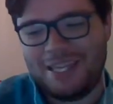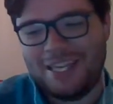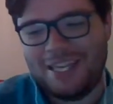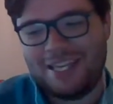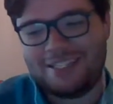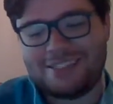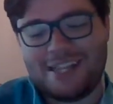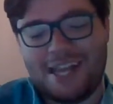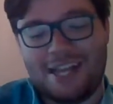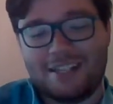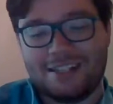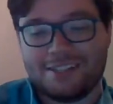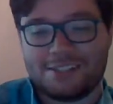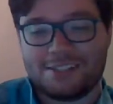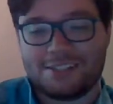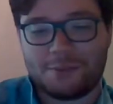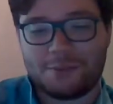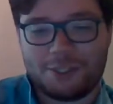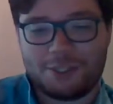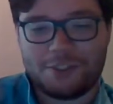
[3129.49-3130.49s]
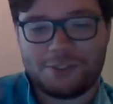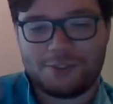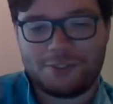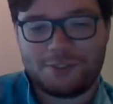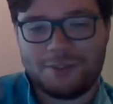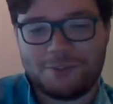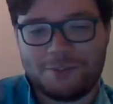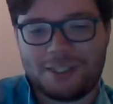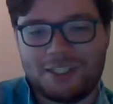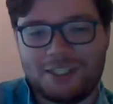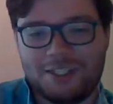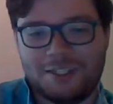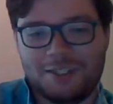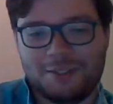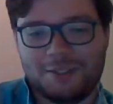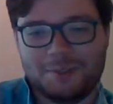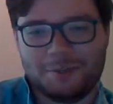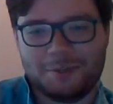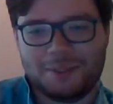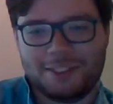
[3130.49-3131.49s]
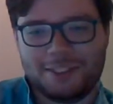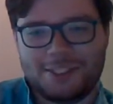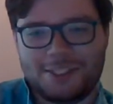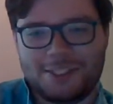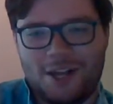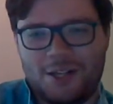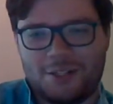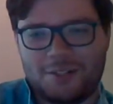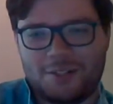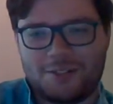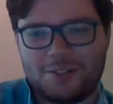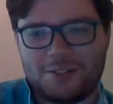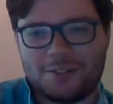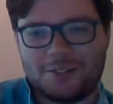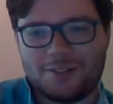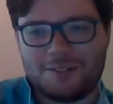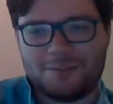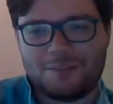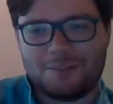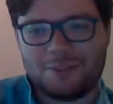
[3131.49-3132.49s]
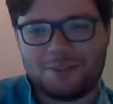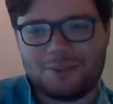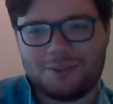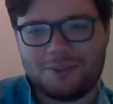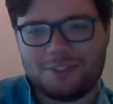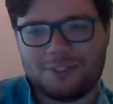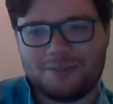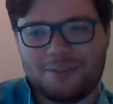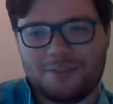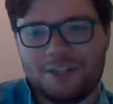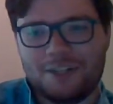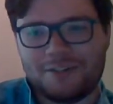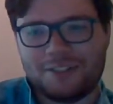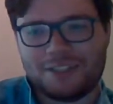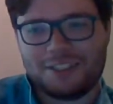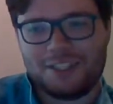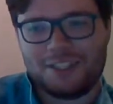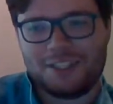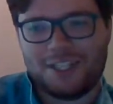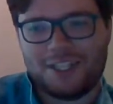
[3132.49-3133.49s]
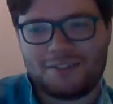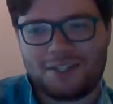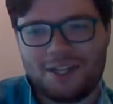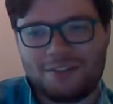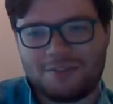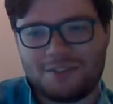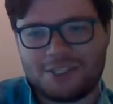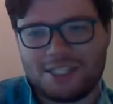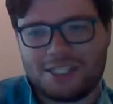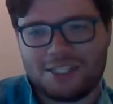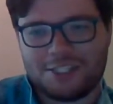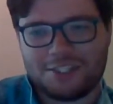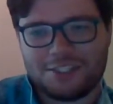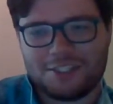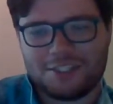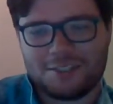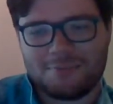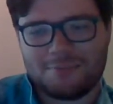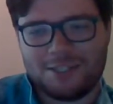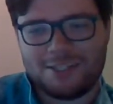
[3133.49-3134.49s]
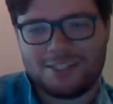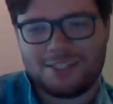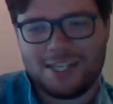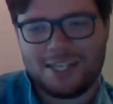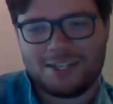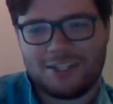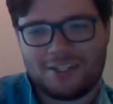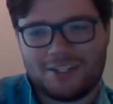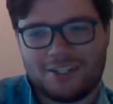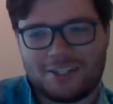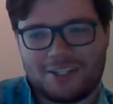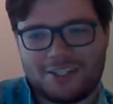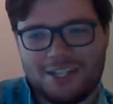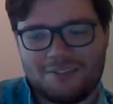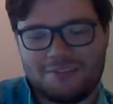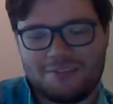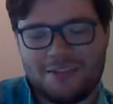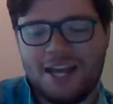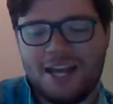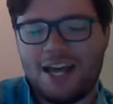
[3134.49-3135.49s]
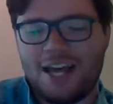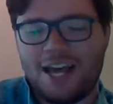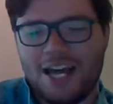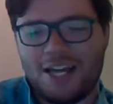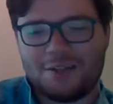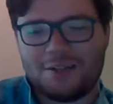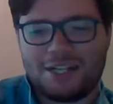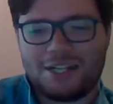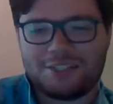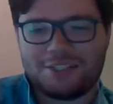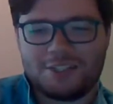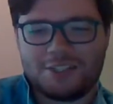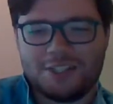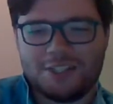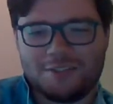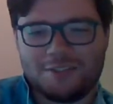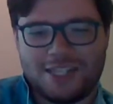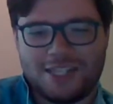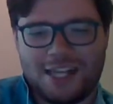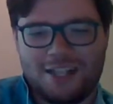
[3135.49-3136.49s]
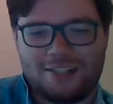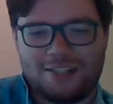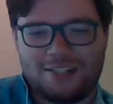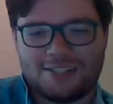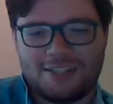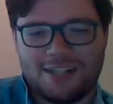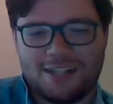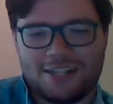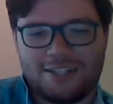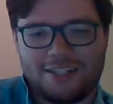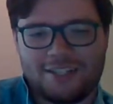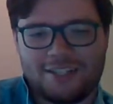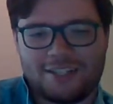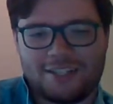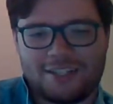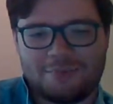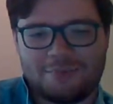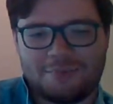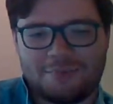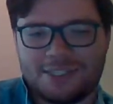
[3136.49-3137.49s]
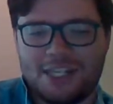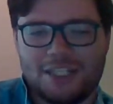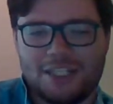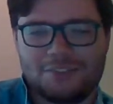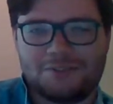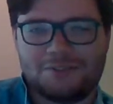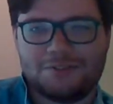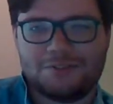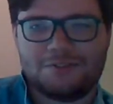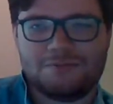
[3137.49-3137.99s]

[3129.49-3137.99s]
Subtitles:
And Zal is a Twitch streamer who is also someone who's involved in a lot of conversations about secular stuff. I don't actually know if Zal is secular himself.